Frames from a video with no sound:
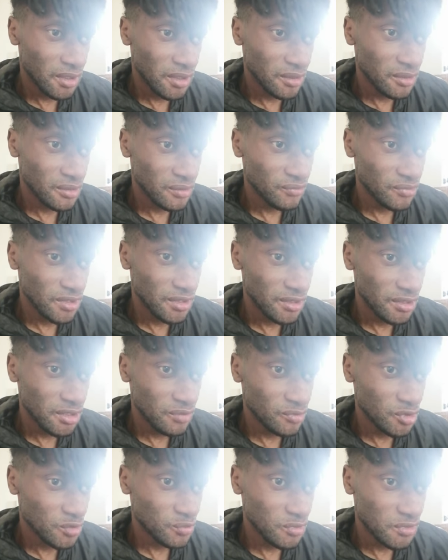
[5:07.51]
It couldn't really
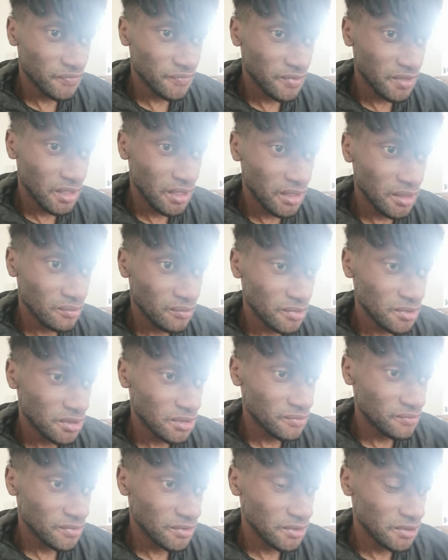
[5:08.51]
do much more than that. It
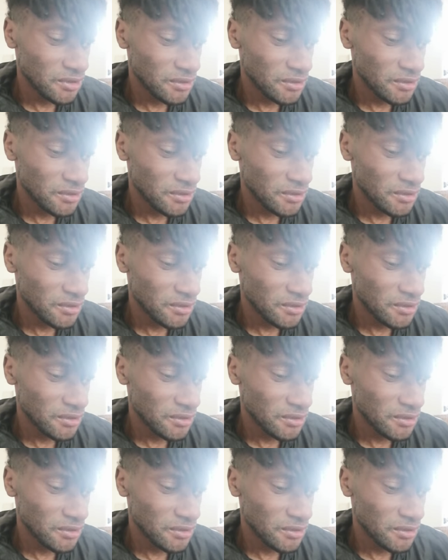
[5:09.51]
was a